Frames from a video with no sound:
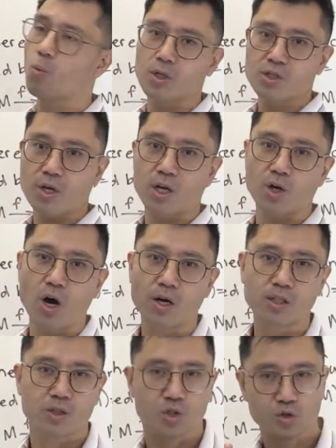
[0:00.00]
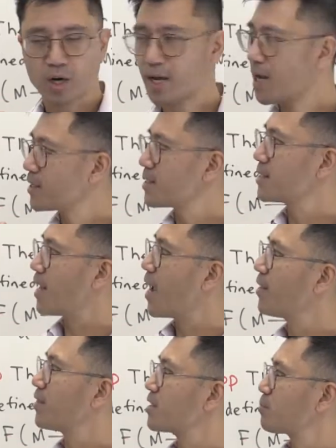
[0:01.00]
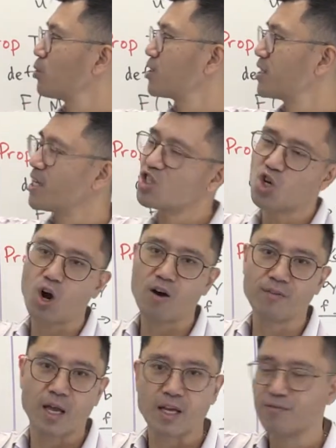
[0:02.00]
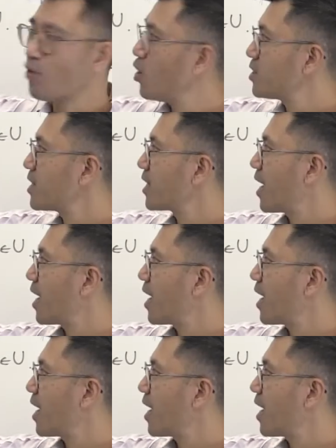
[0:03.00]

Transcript: what's going on to try to understand this procedure of inverting